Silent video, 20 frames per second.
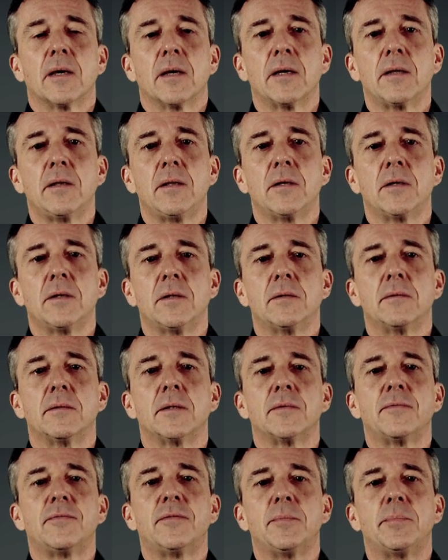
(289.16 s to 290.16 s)
Hello
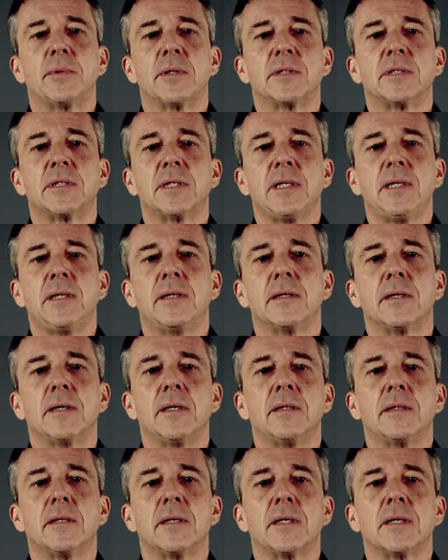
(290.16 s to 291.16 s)
everybody,
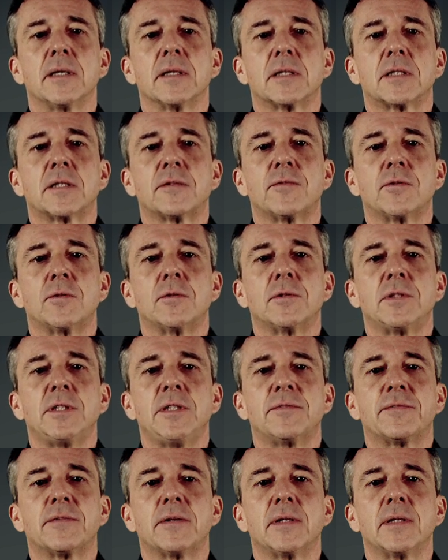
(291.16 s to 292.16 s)
in the next
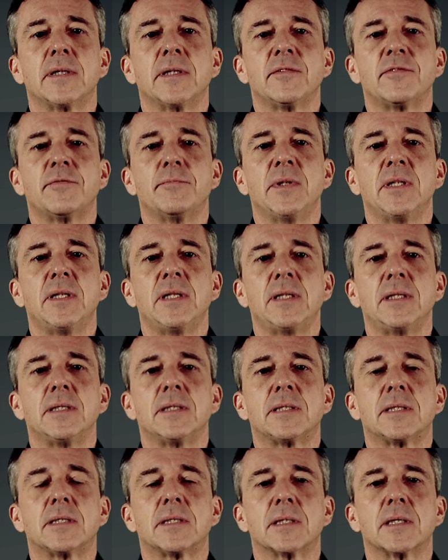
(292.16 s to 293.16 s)
45
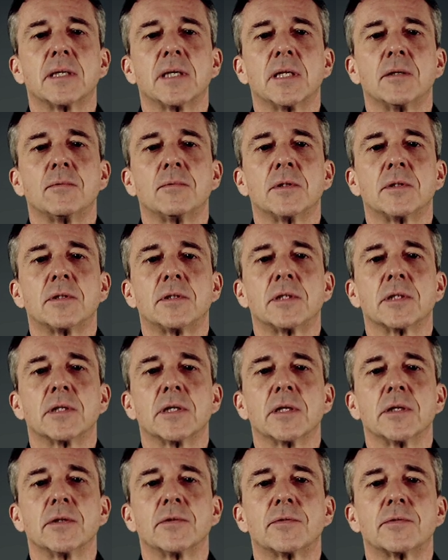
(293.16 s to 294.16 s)
minutes I want to
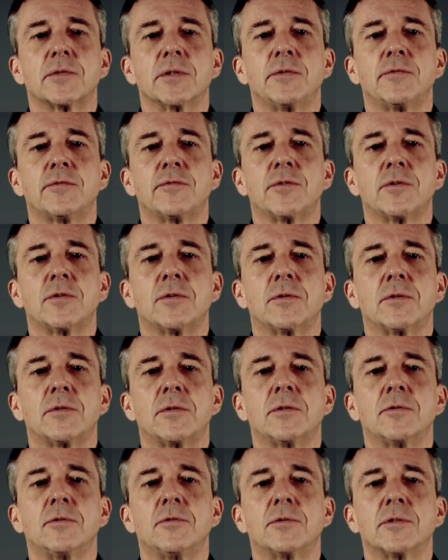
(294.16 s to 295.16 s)
go through
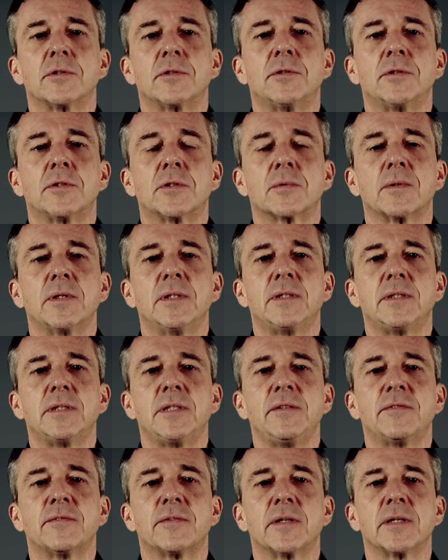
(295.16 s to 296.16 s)

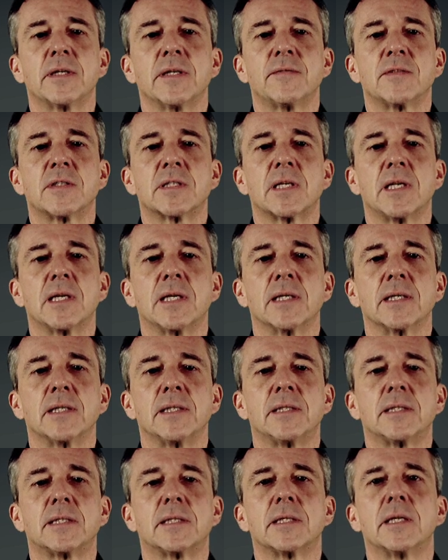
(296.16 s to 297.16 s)
425
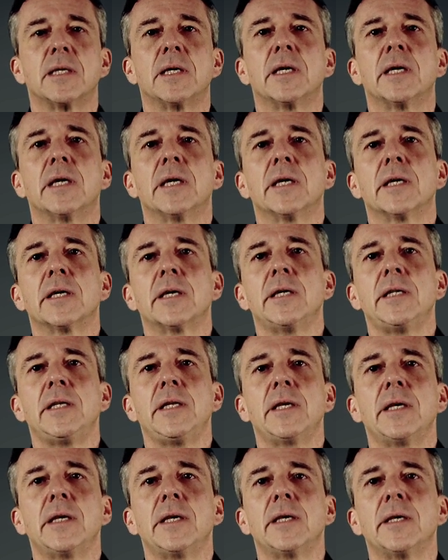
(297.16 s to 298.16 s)
slides. Can
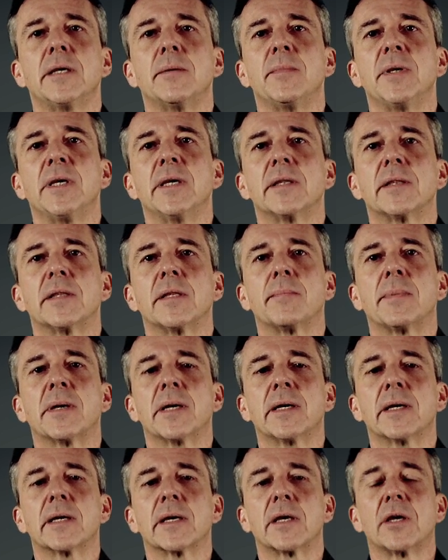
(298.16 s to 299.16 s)
you hear me at the
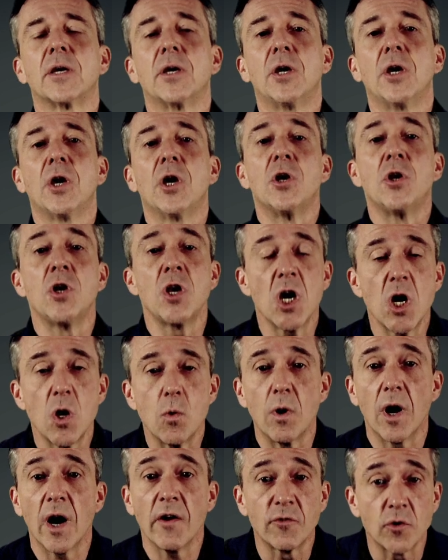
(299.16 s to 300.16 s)
back?
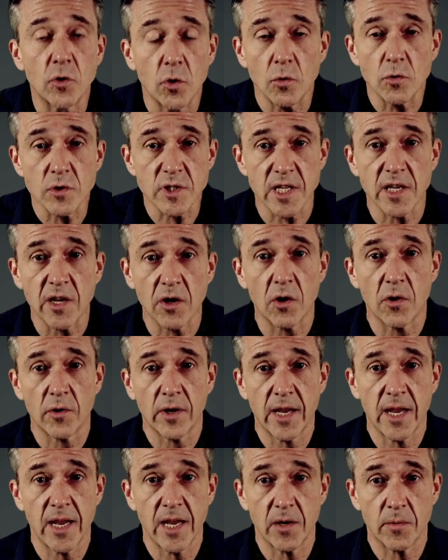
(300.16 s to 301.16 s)
No, of course they can't
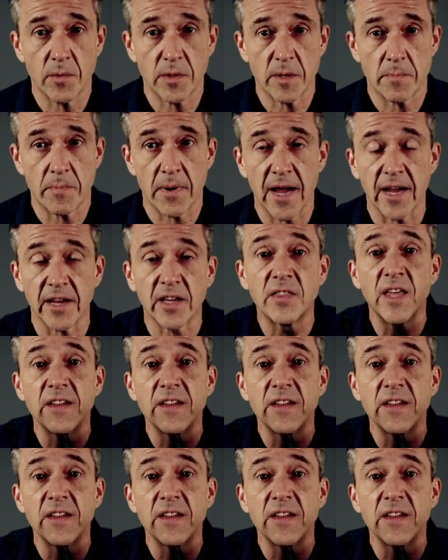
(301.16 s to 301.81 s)
hear you at the back.